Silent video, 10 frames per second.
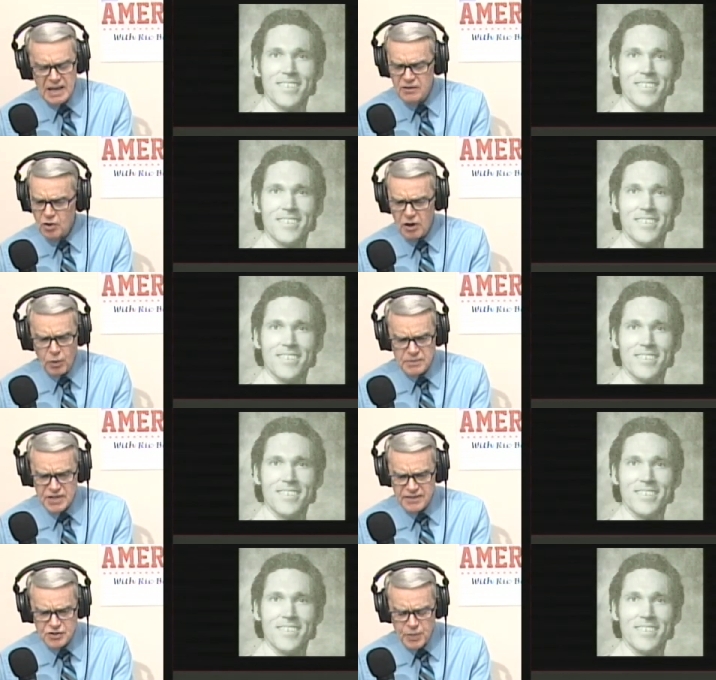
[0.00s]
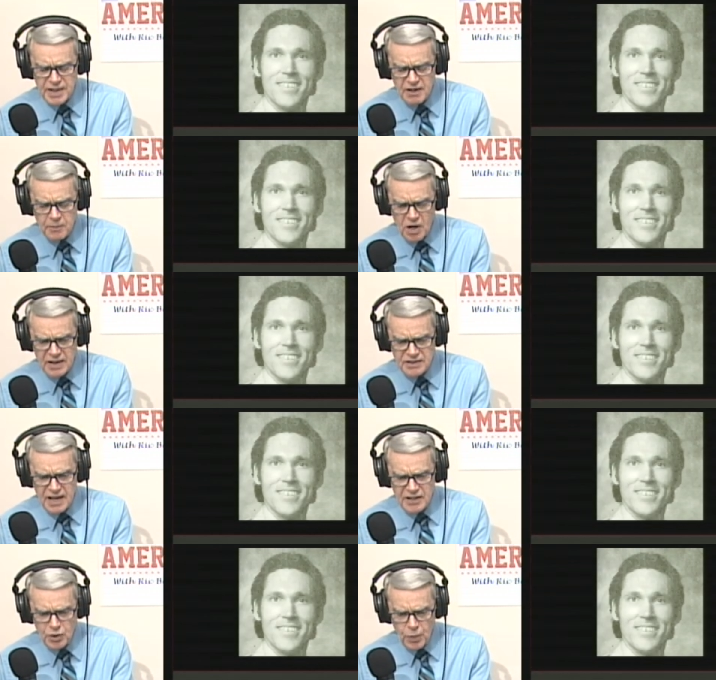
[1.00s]
Speaker 1: Go to our website,
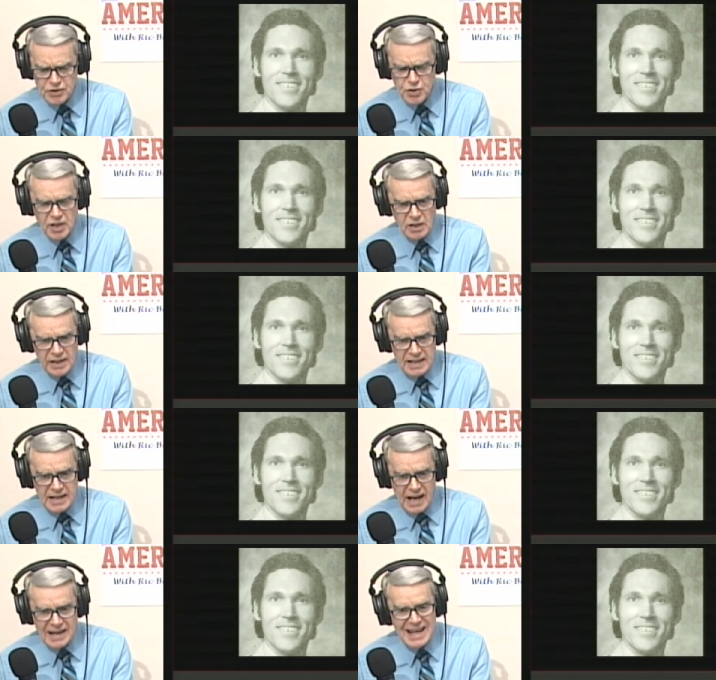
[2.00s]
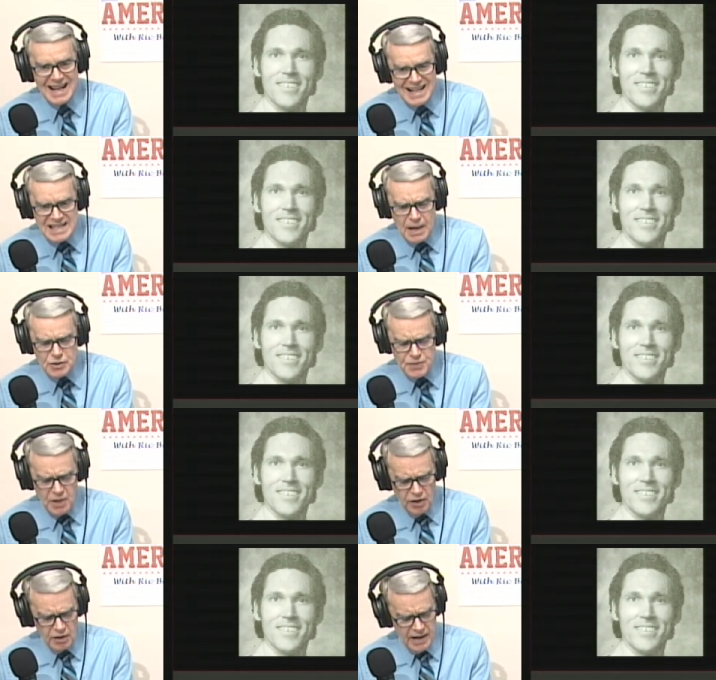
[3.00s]
thisweekinamerica.us. You can link on. Thomas
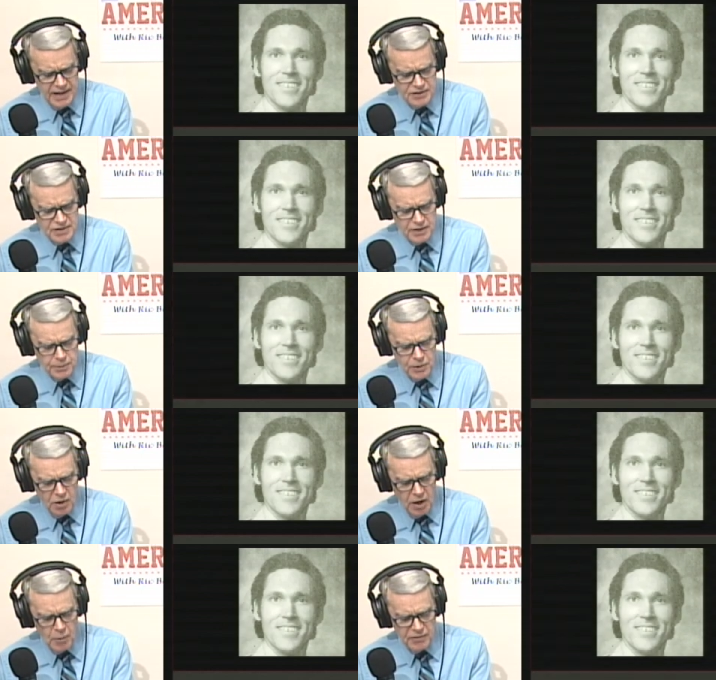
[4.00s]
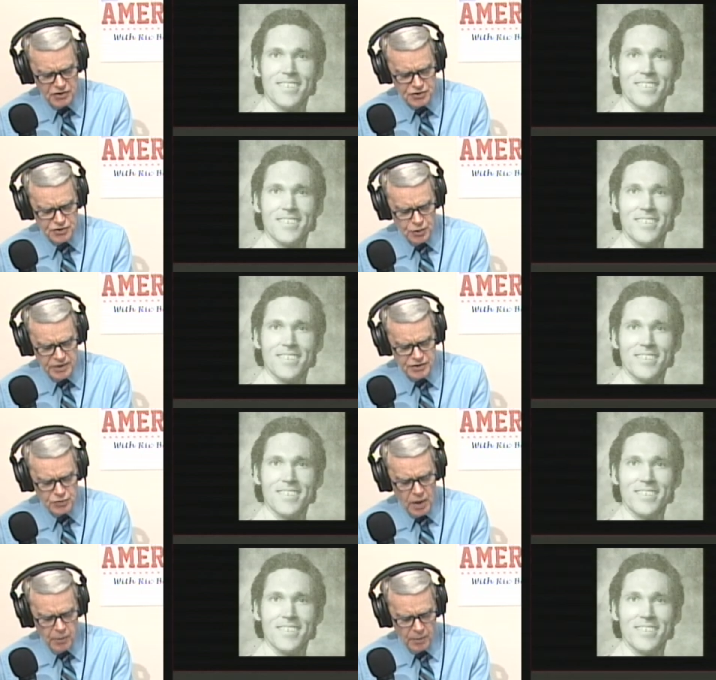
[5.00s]
Miller, our guest on the program, if you just joined us,
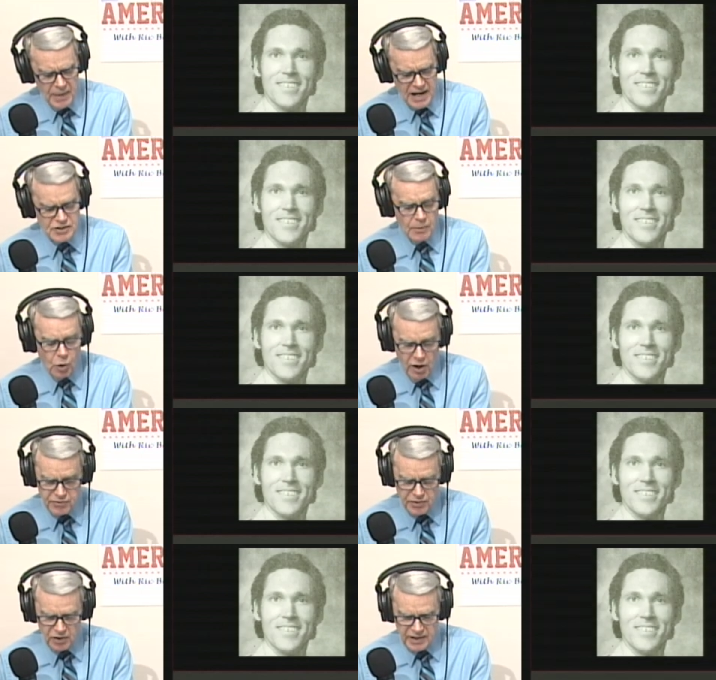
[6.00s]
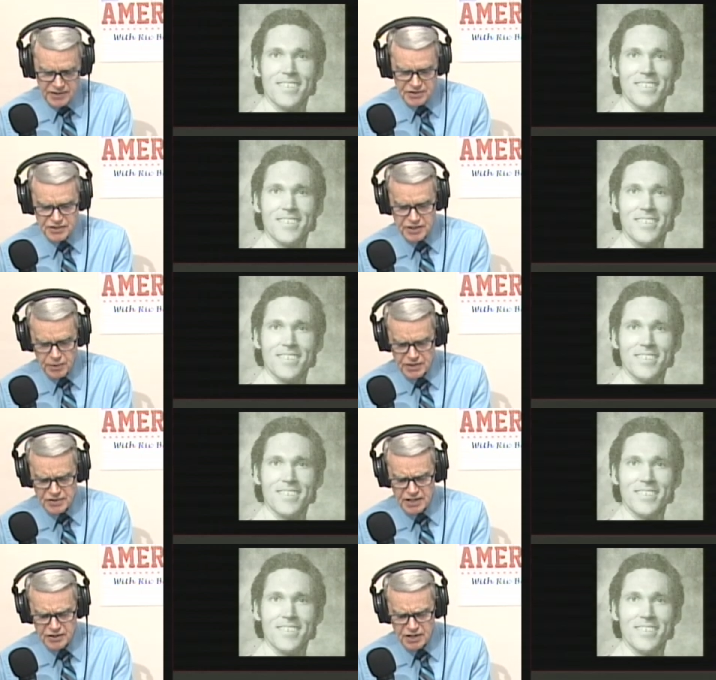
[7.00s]
Robert Maxxim, author of the Legacy series,
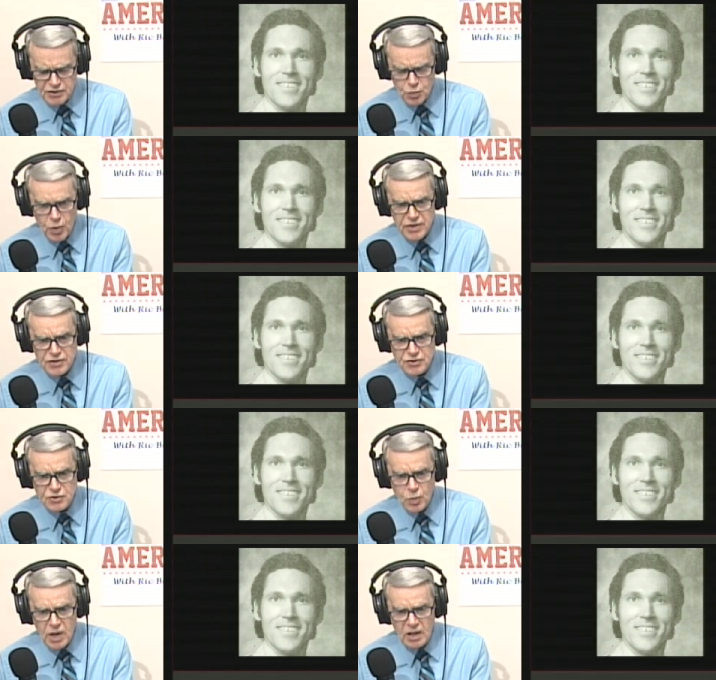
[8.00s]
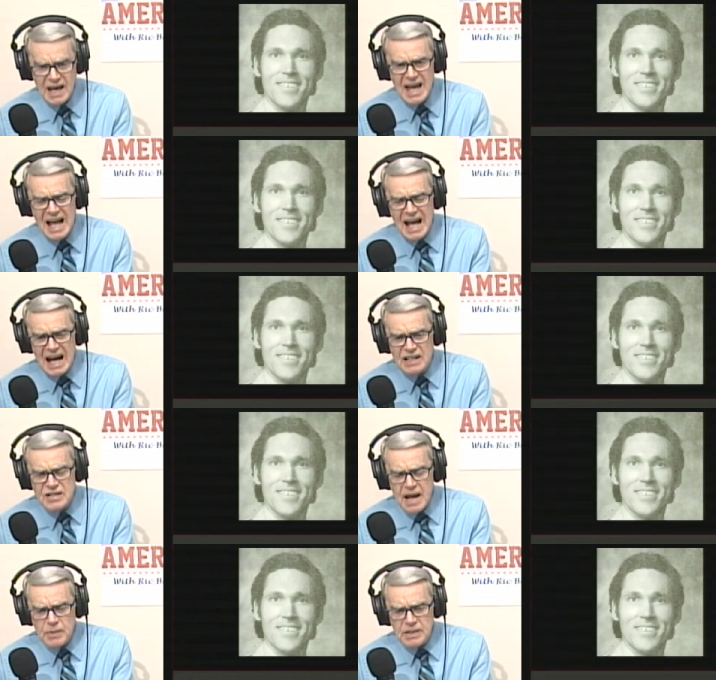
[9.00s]
is with us as well.
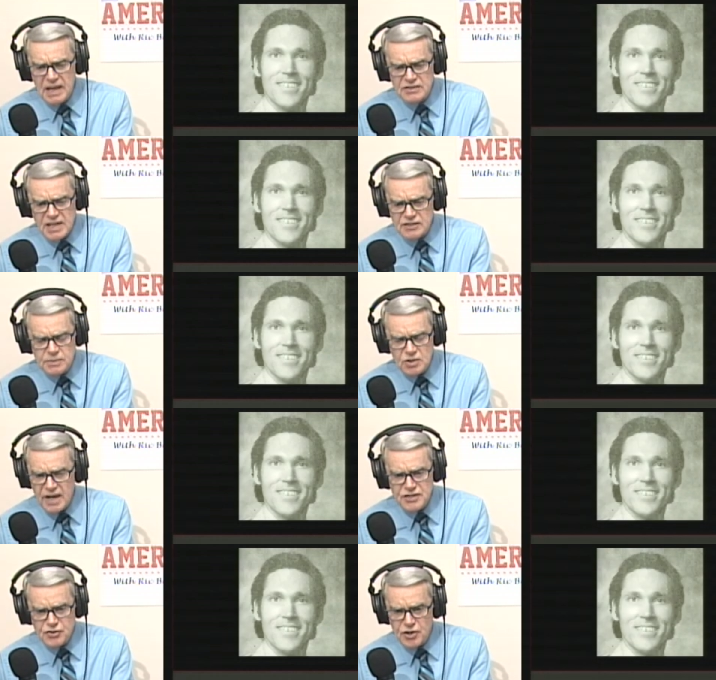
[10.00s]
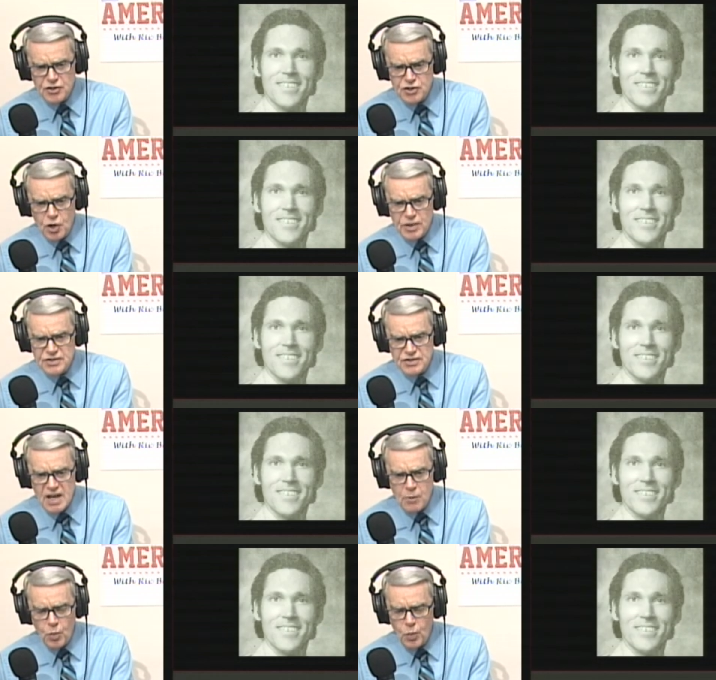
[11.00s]
Tom has got some slides he's going to show us. And
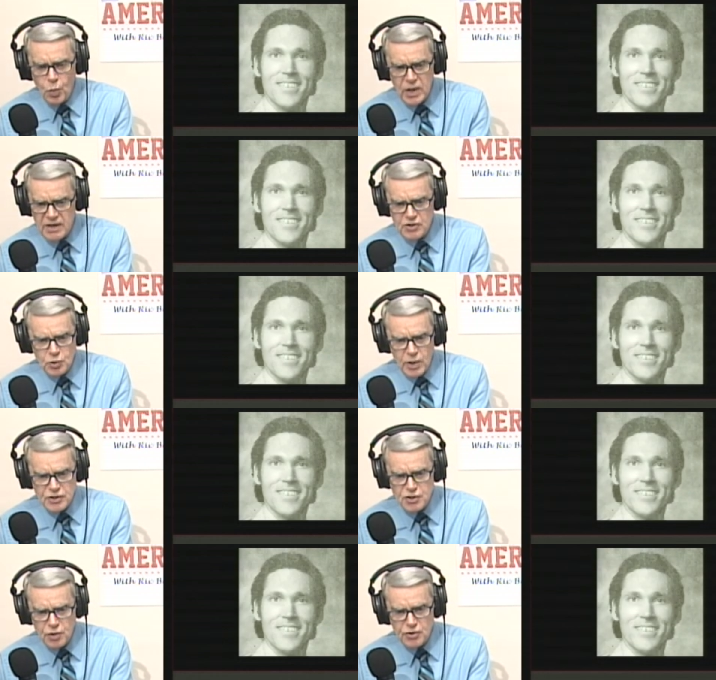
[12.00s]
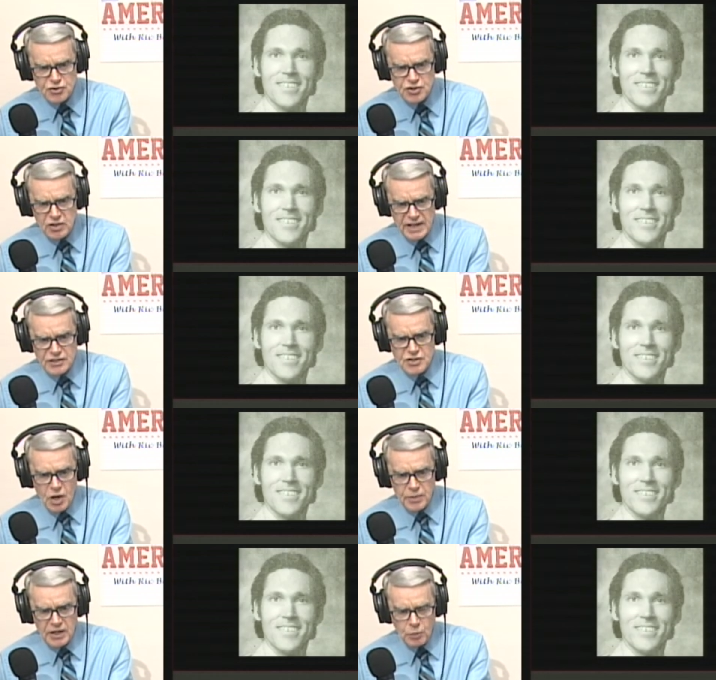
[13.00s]
Tom, whenever you want to show those, just let us
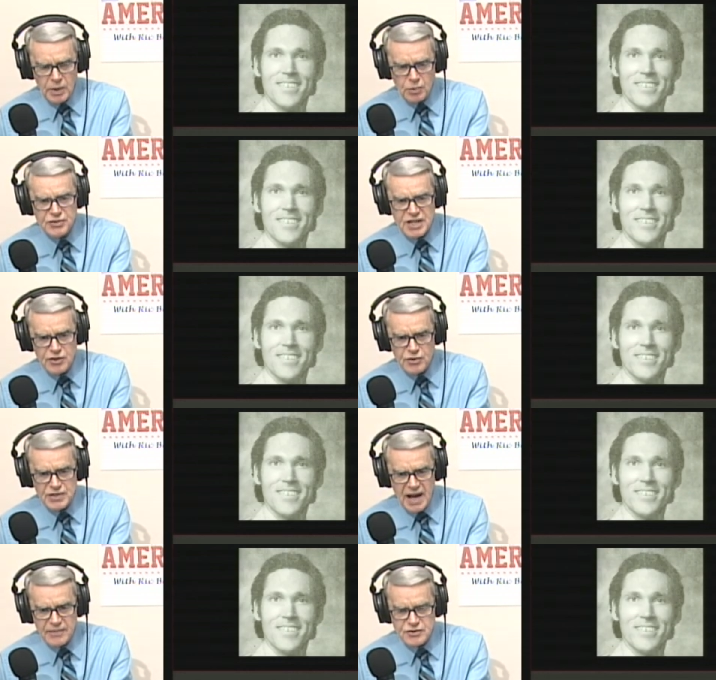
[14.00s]
know, and then we will see those on the